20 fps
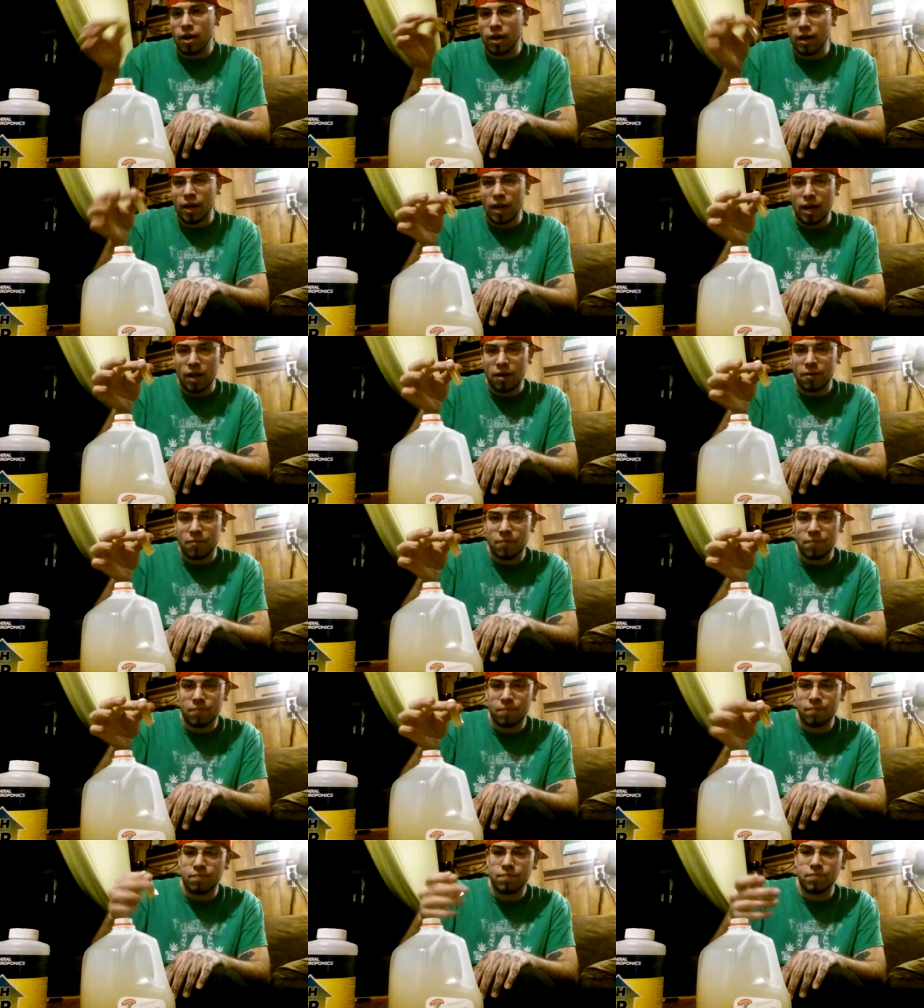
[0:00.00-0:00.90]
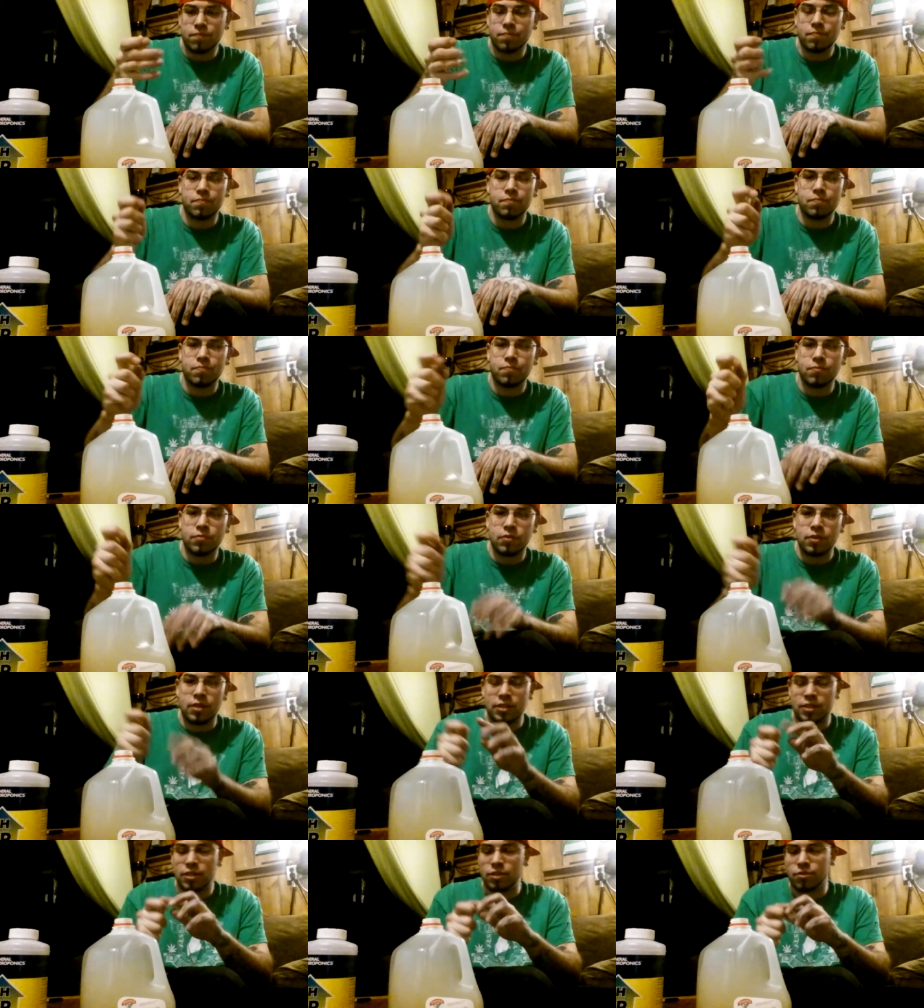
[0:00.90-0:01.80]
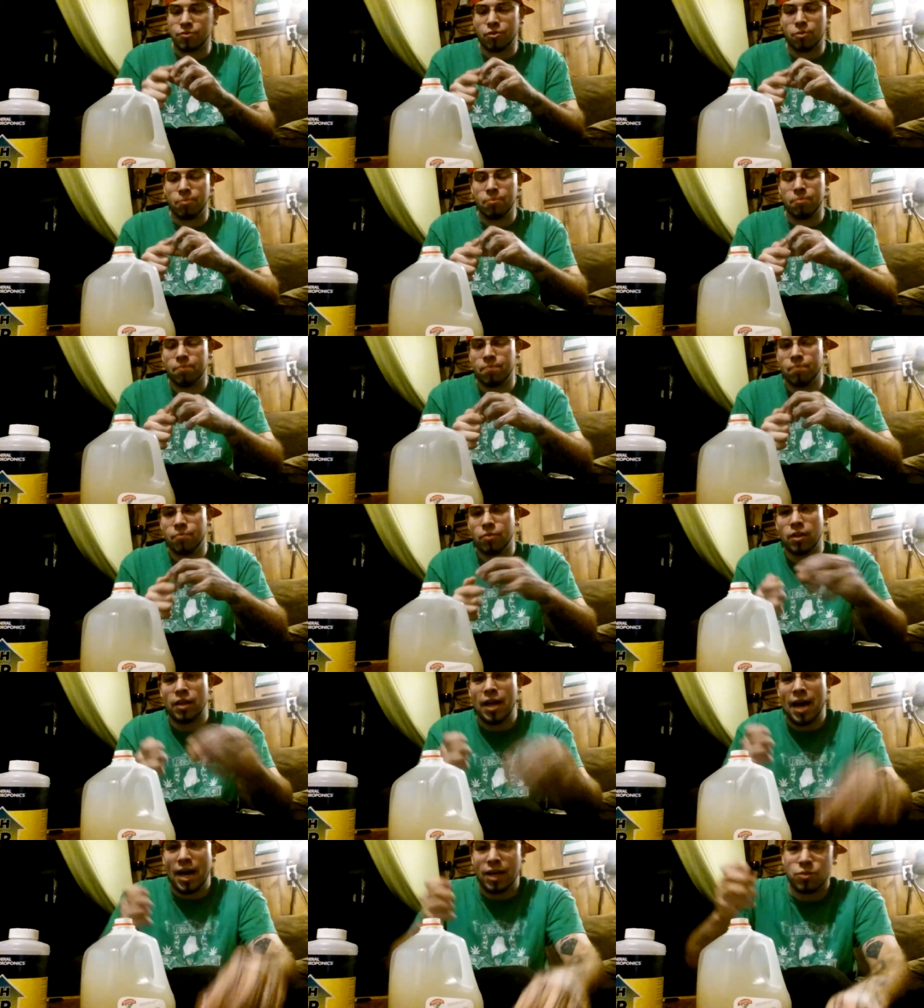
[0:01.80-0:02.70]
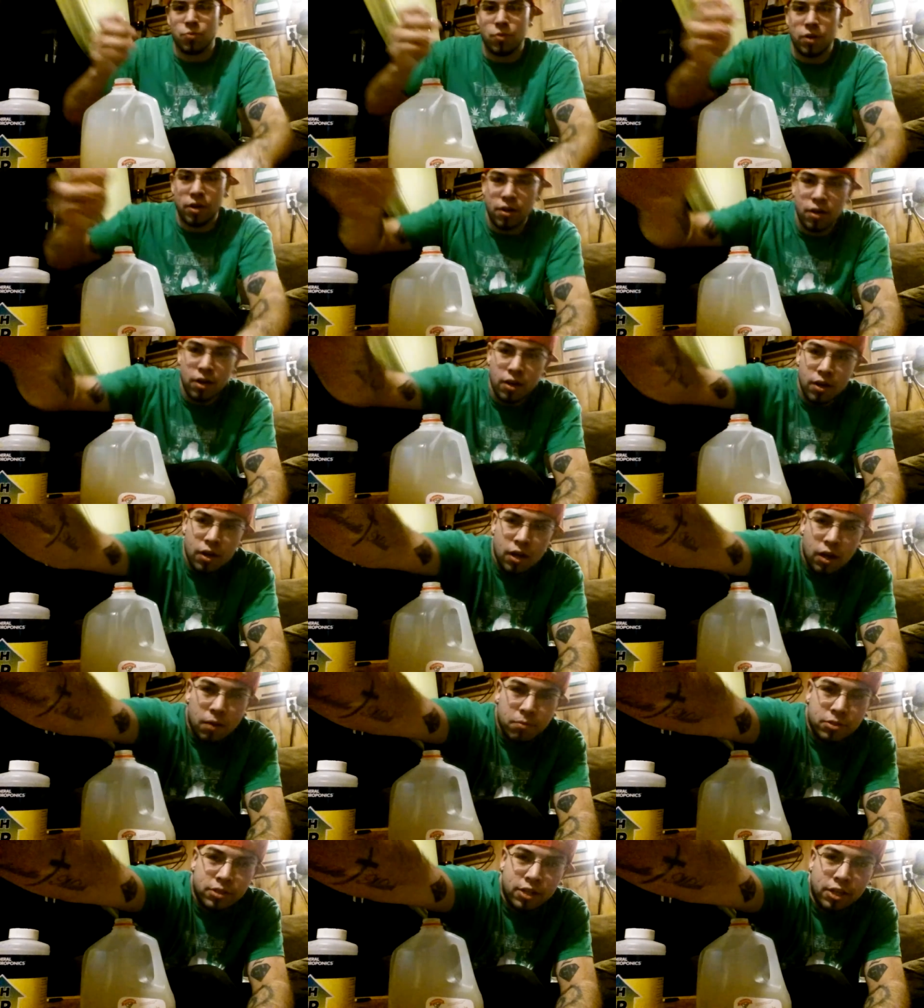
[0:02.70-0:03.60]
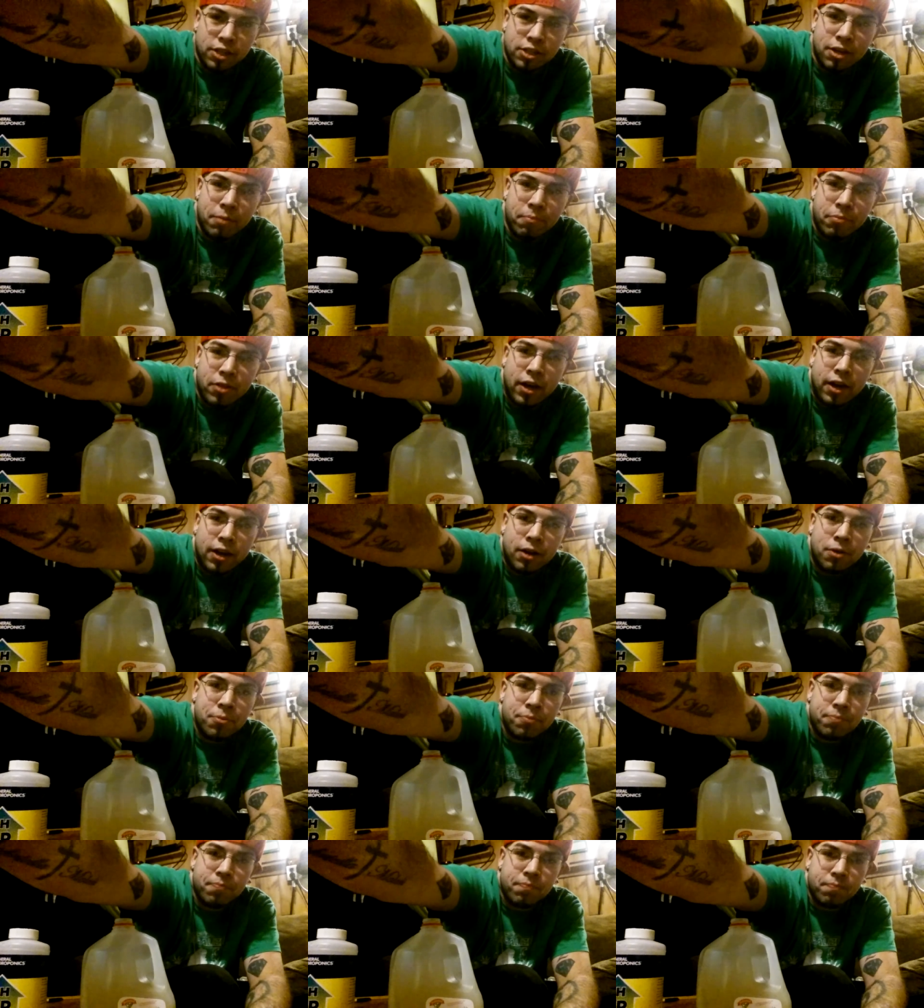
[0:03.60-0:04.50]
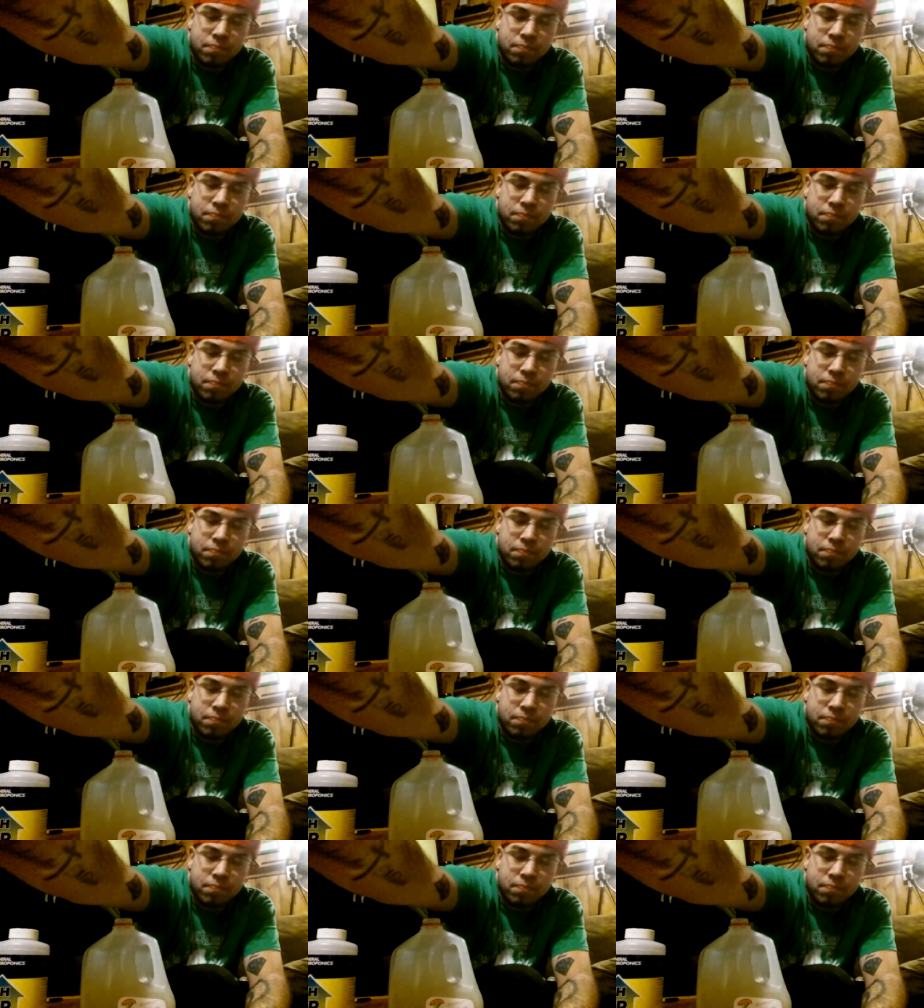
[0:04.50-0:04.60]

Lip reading: Again, this is from the last one. Just gonna dump that out.